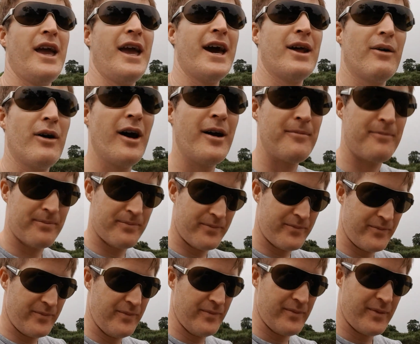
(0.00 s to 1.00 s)
how do
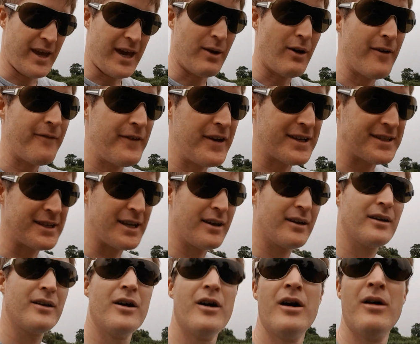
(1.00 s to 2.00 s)
I fix
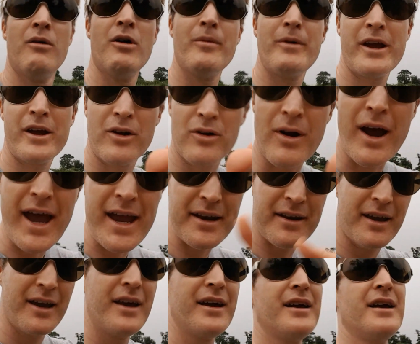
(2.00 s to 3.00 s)
it, what went
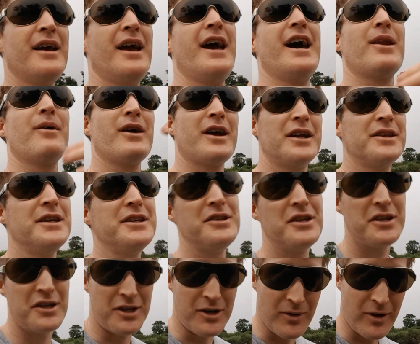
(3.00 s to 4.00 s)
great, how do I
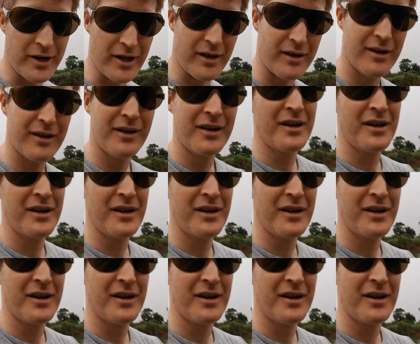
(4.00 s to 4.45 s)
continue to doing it,